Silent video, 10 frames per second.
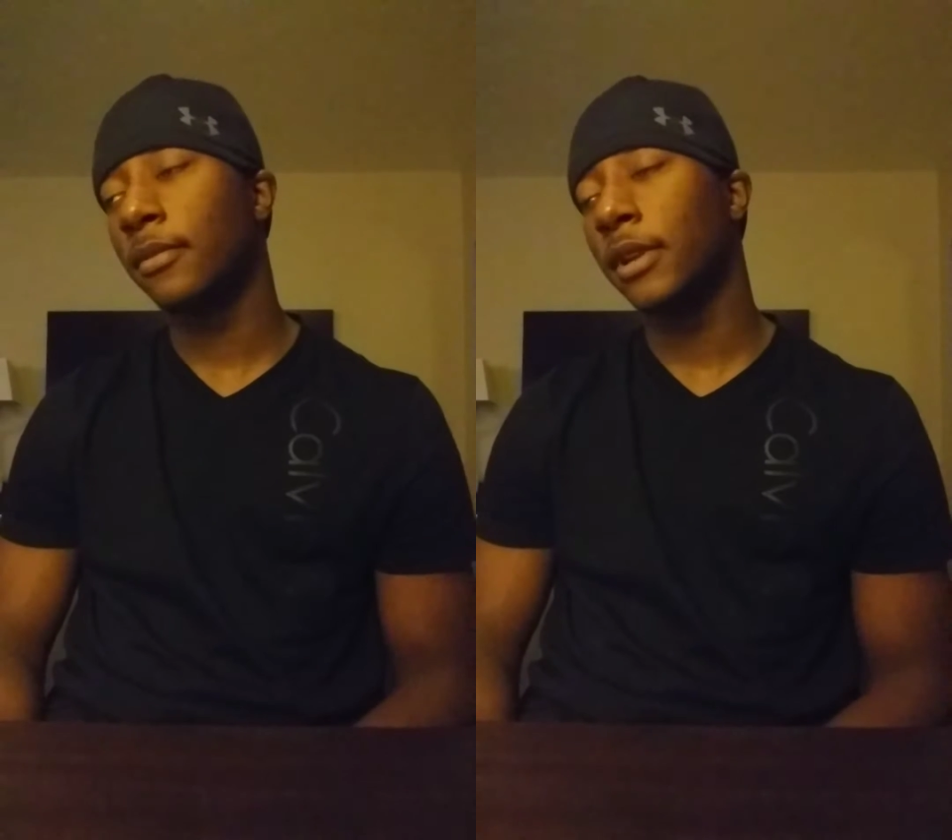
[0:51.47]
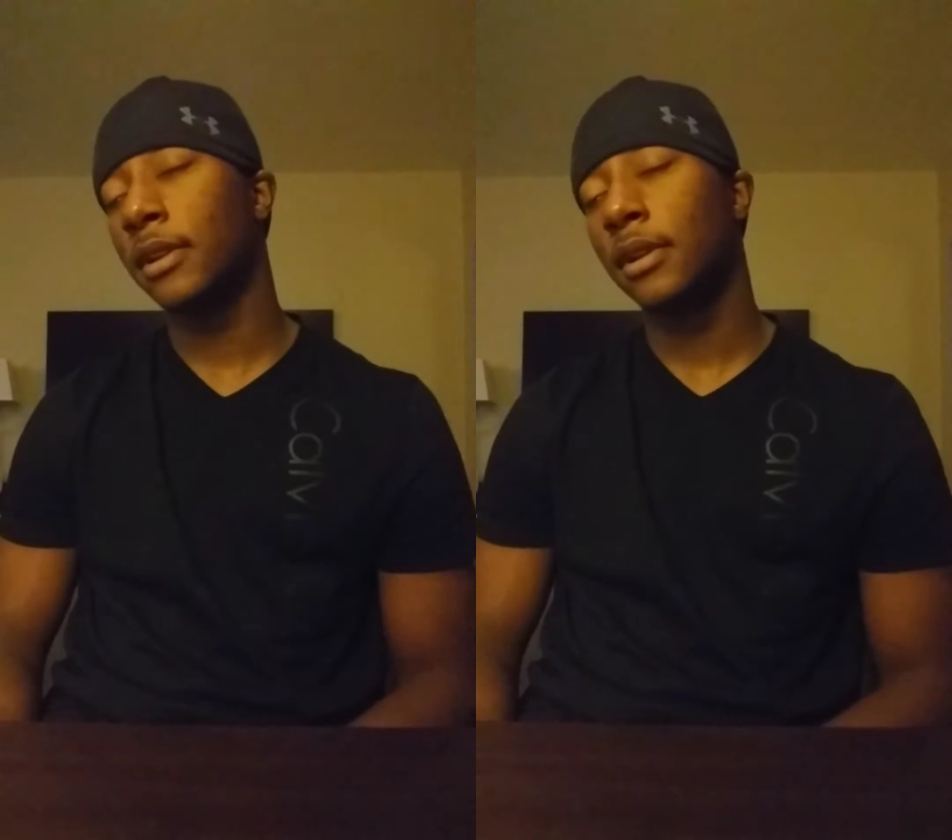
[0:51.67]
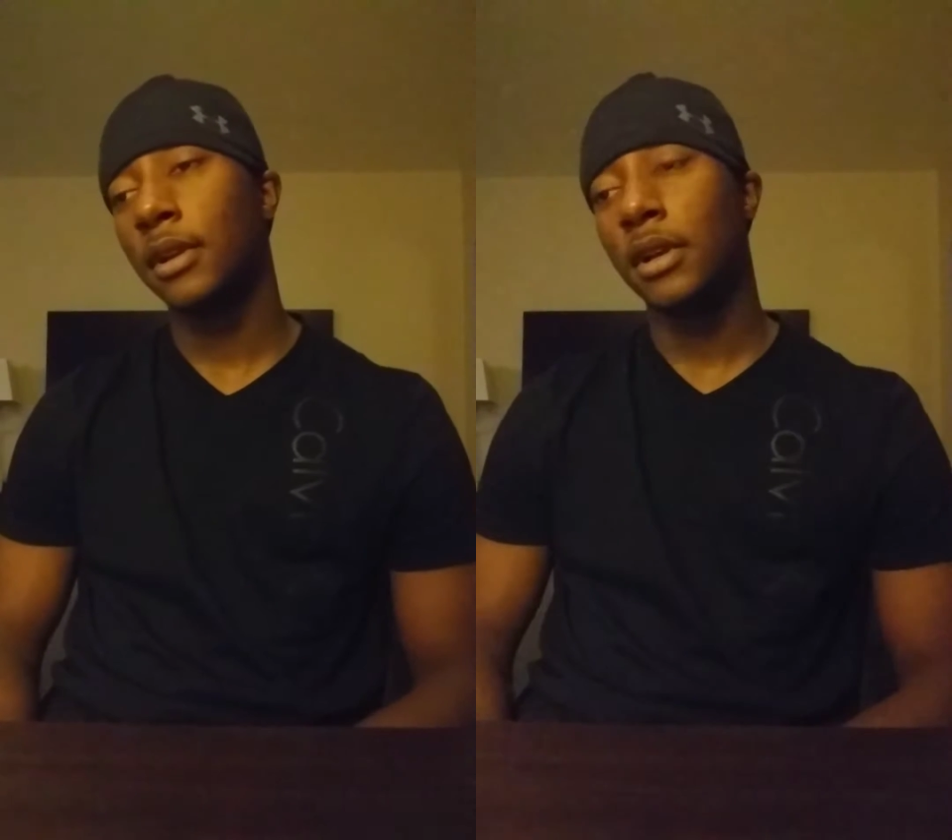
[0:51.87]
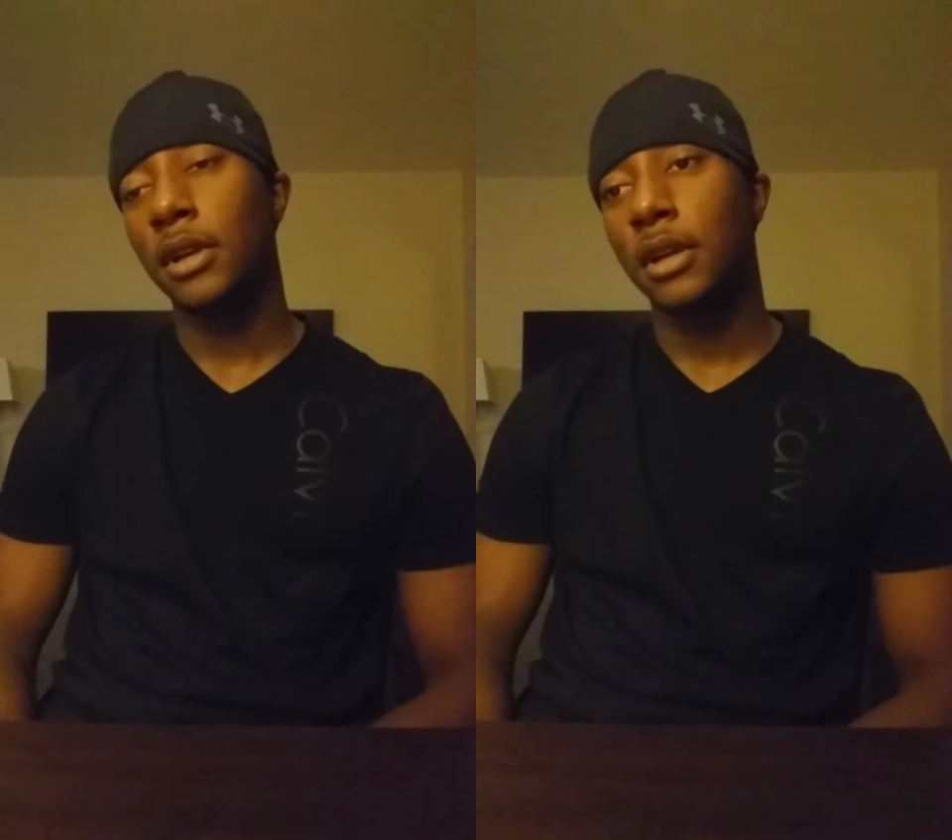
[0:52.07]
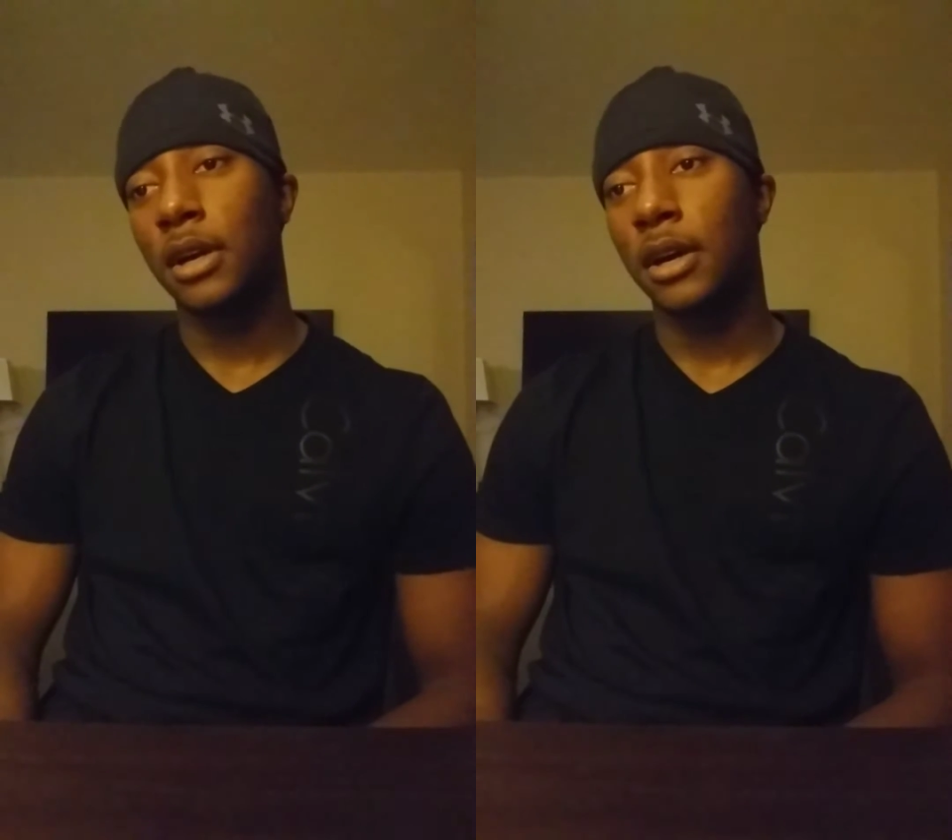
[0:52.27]
and
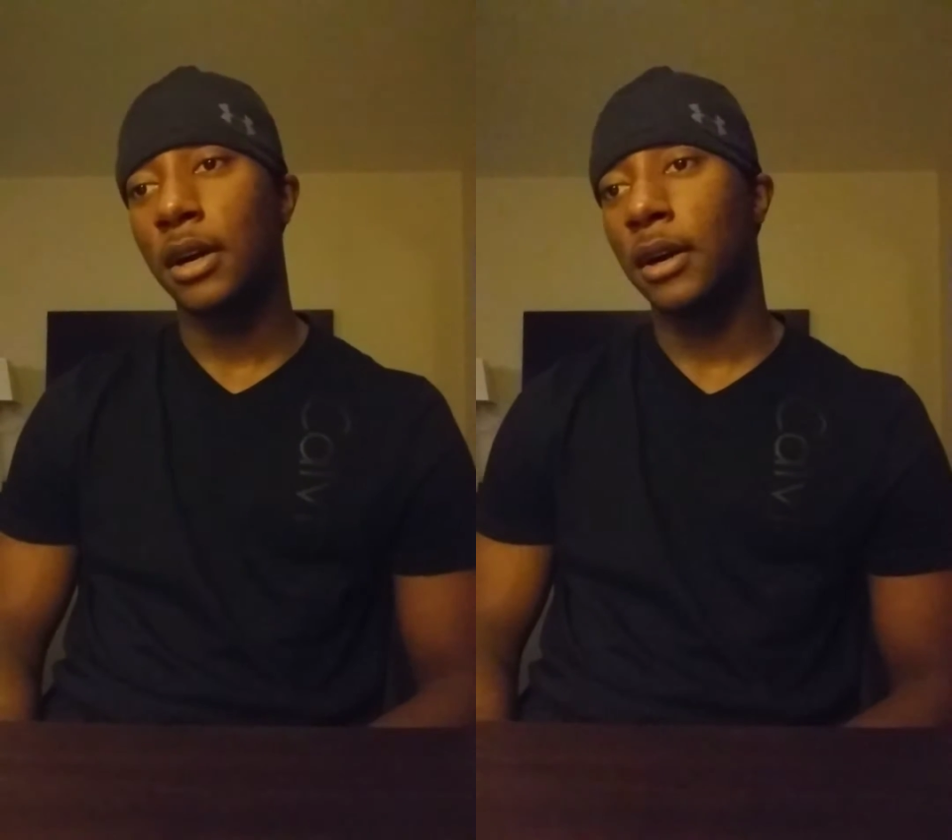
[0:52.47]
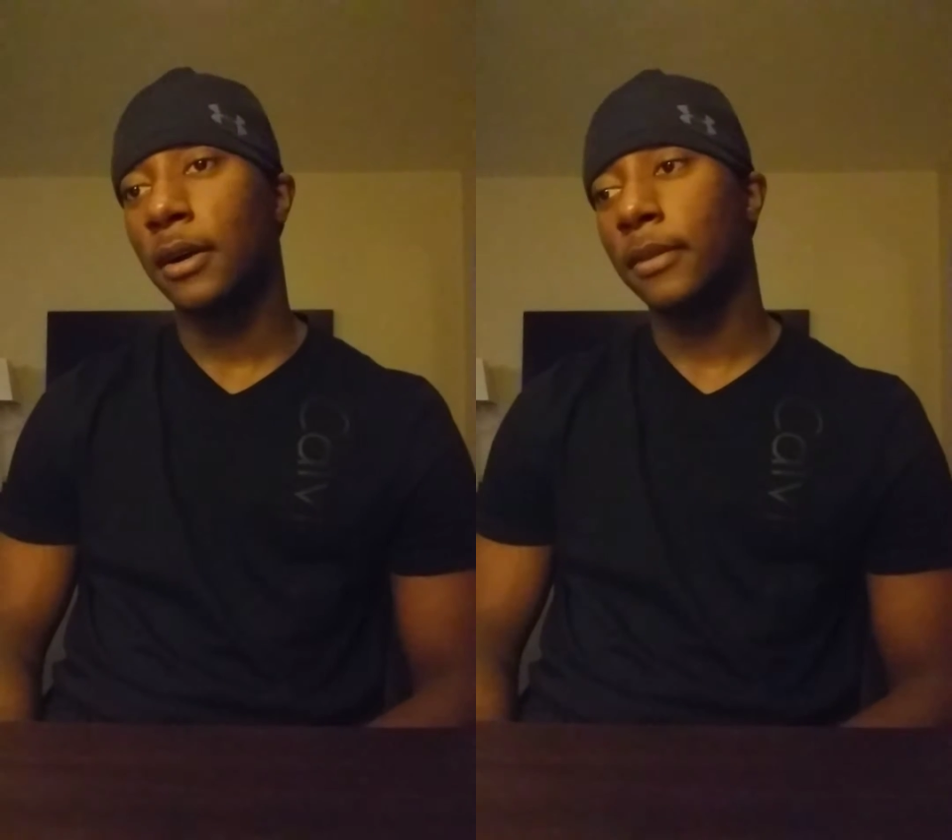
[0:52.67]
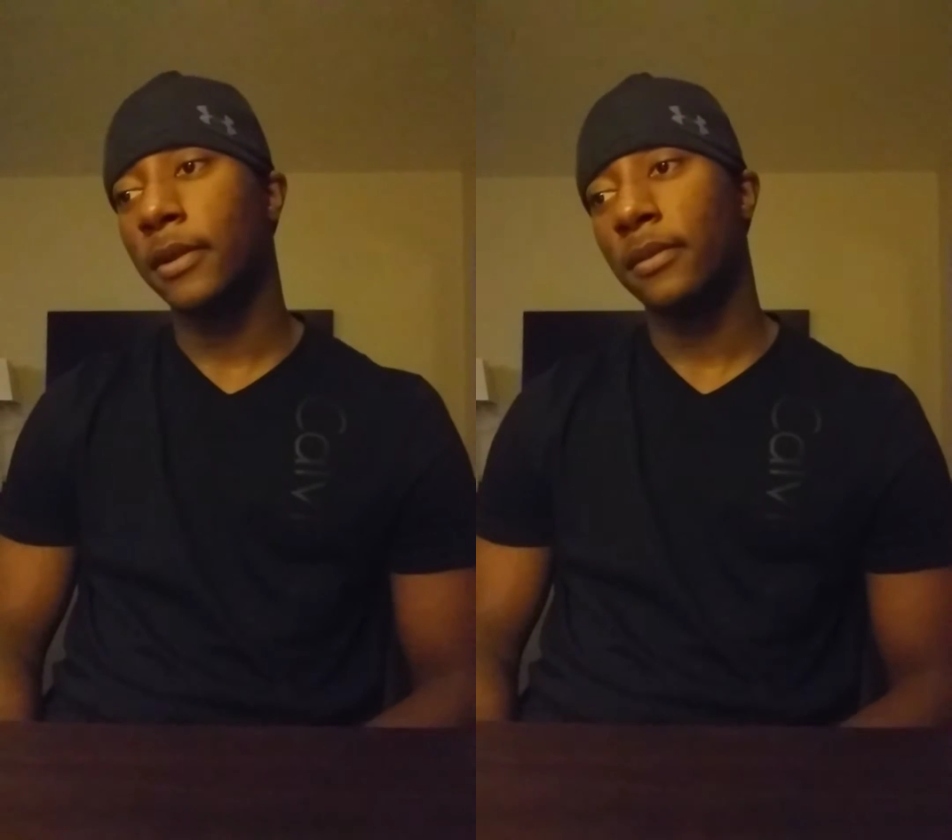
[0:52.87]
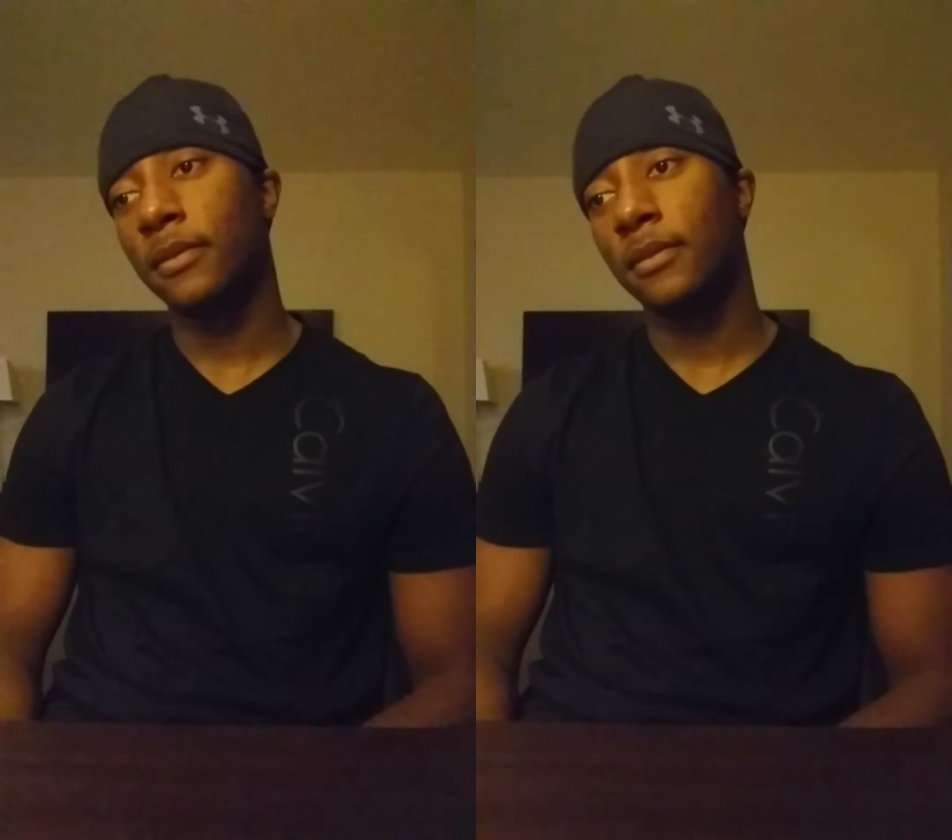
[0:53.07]
I'm